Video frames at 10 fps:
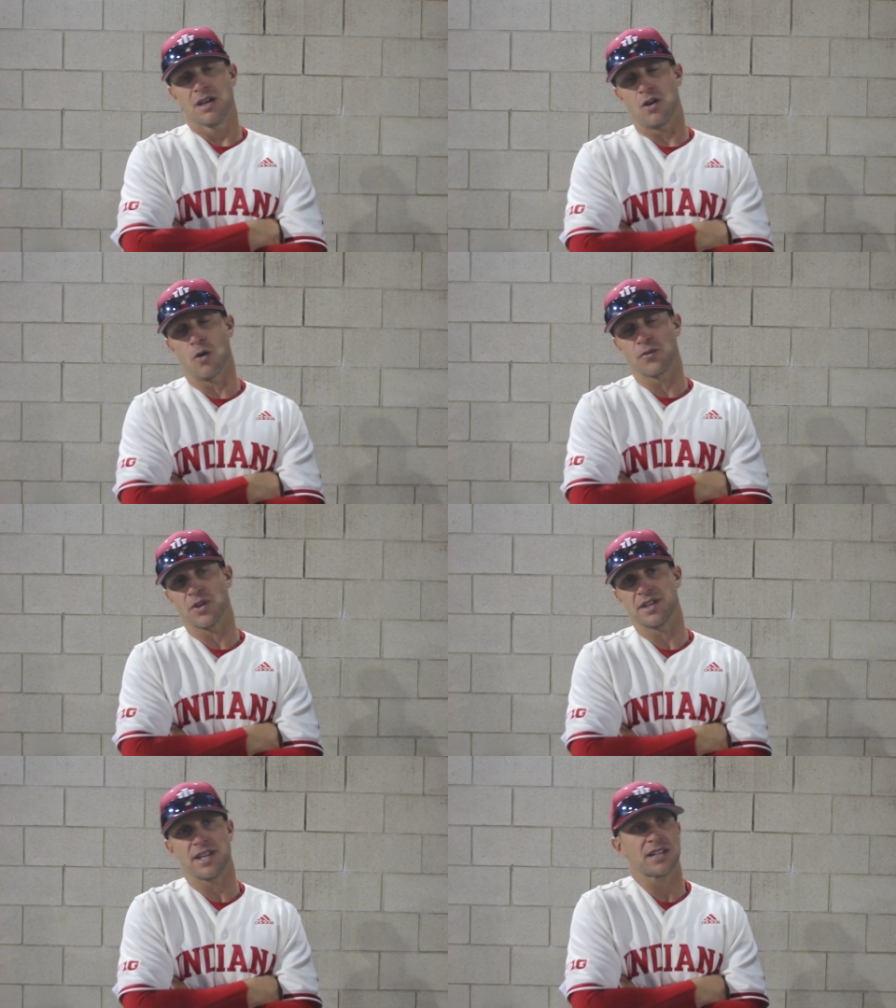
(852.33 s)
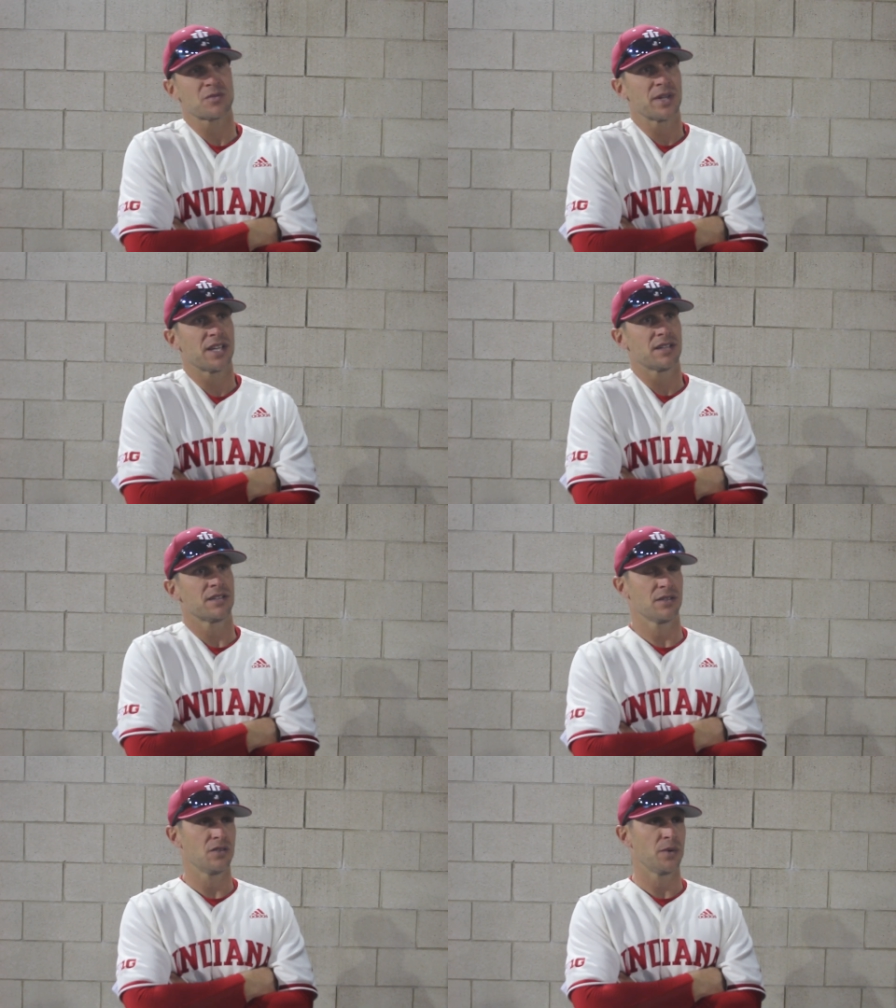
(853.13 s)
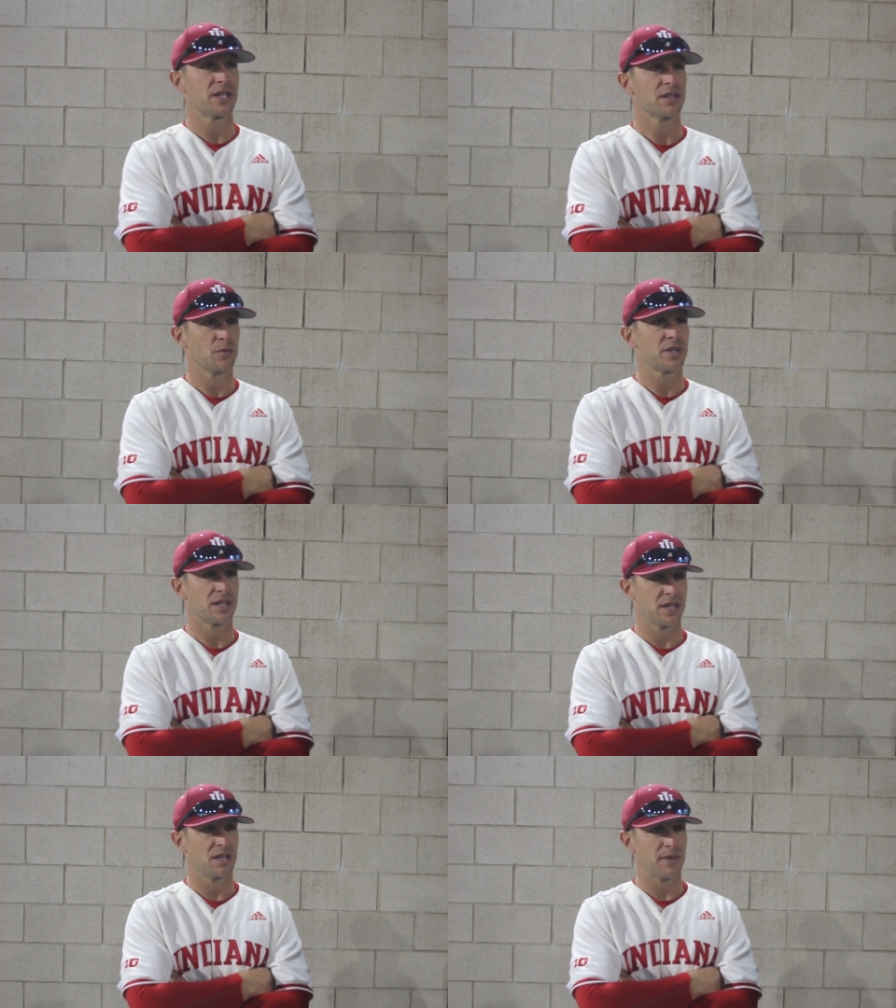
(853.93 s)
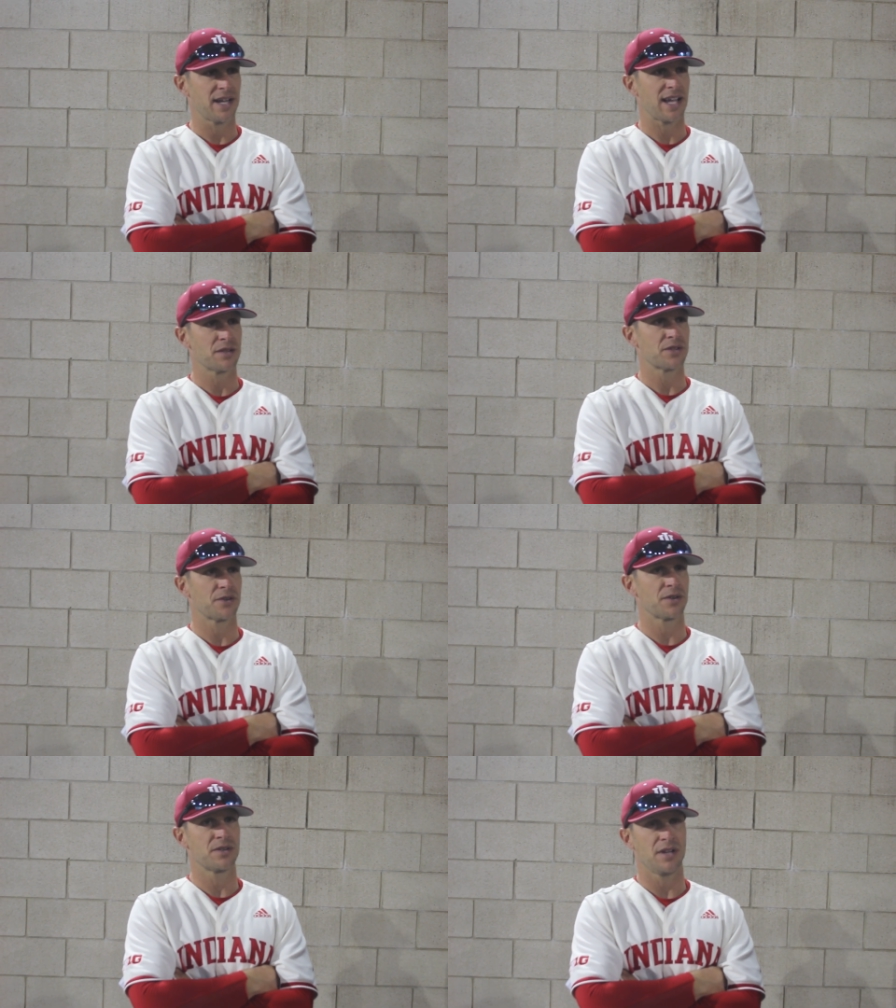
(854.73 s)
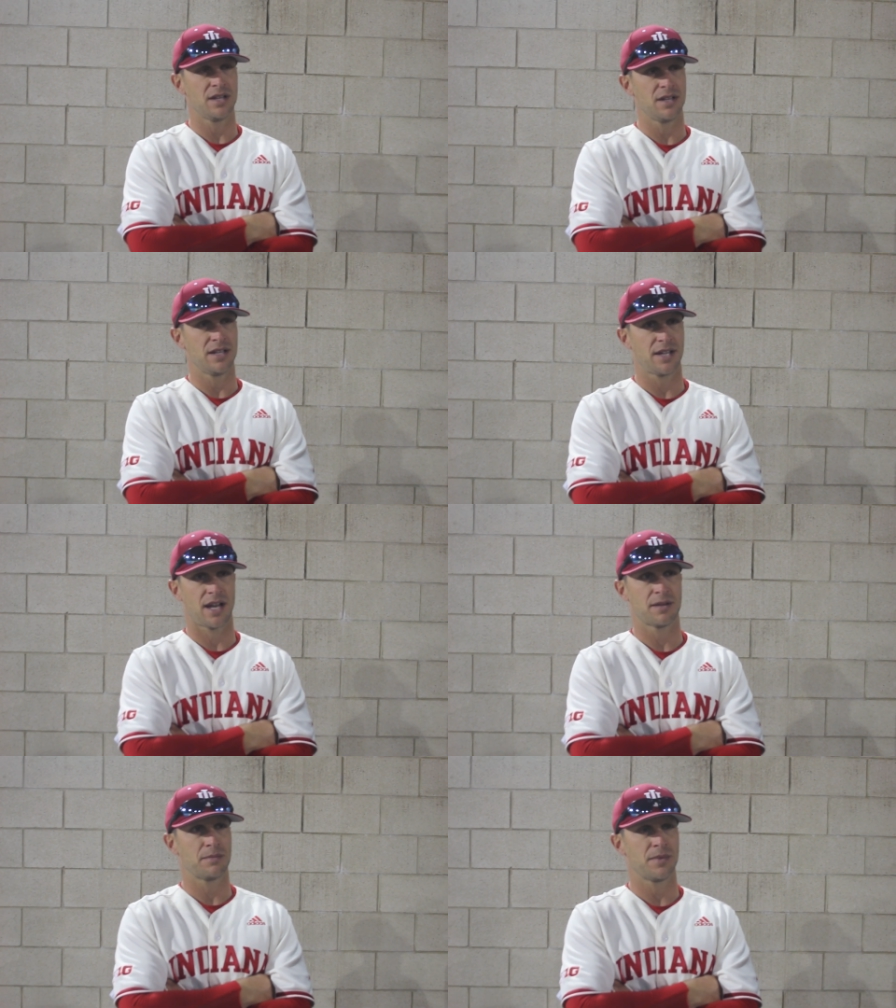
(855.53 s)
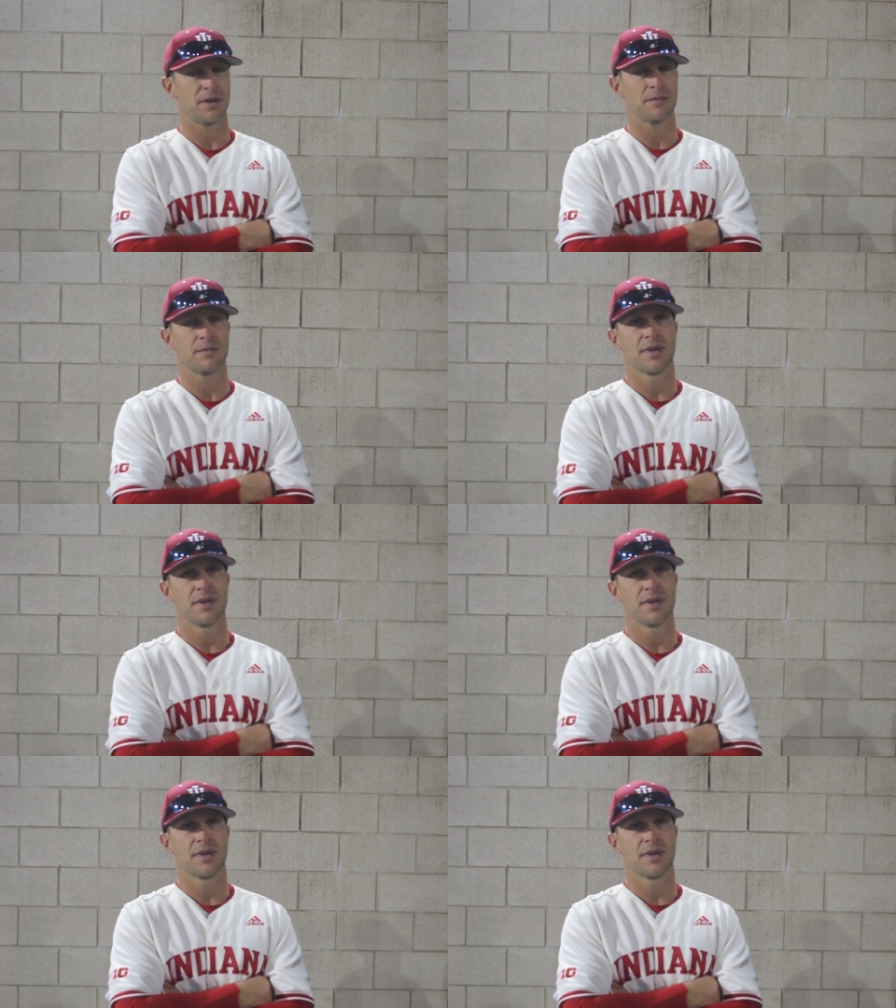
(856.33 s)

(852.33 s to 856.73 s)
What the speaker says: Hopefully next weekend, we can get him back out there and kind of